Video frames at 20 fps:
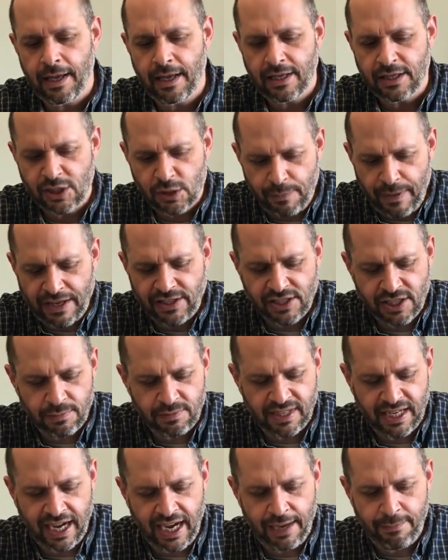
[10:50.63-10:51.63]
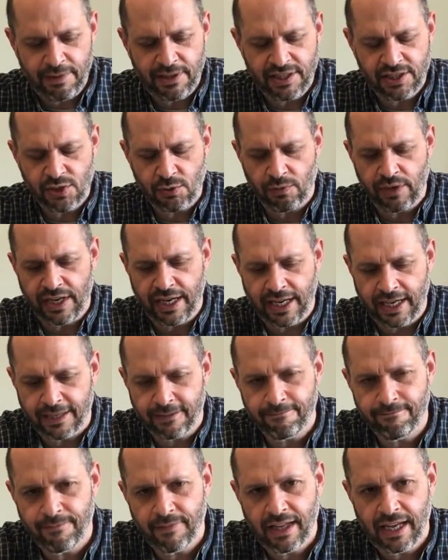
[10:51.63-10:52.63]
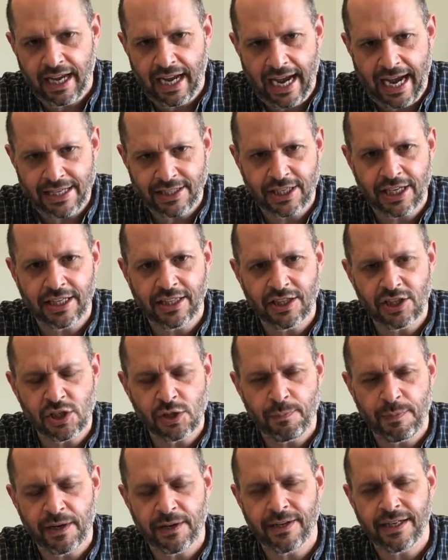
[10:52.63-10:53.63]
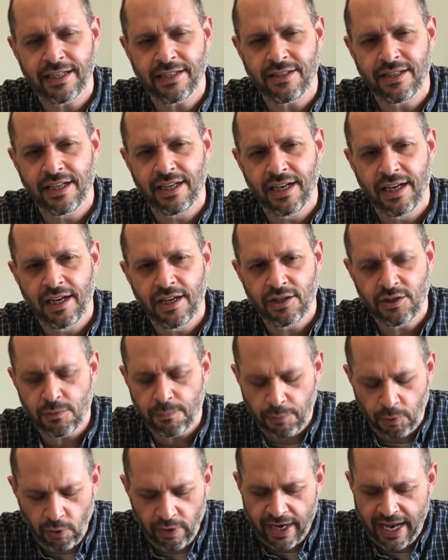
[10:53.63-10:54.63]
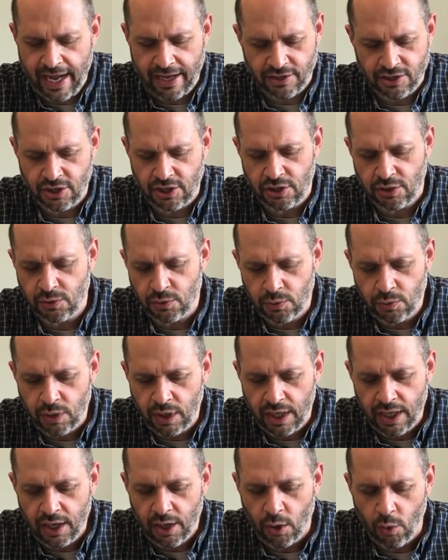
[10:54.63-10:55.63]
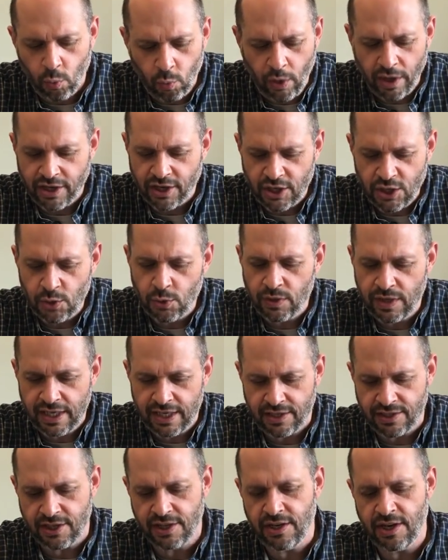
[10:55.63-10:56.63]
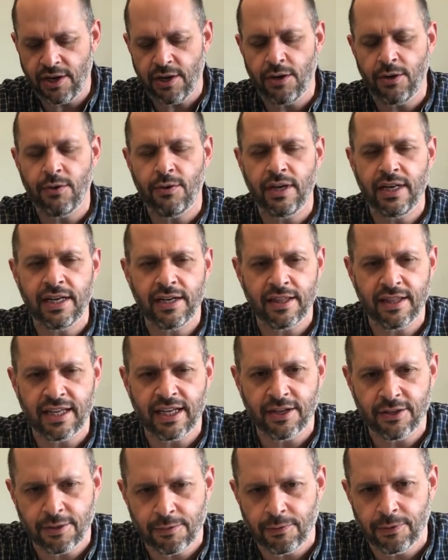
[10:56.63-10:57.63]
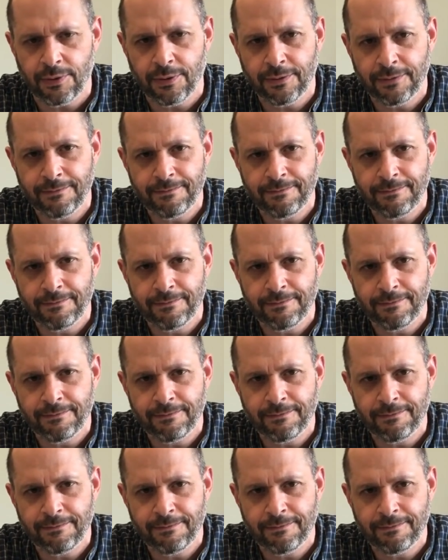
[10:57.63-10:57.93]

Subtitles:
Spend some time in this reading asking the Spirit to point out to you what you need to know and think through.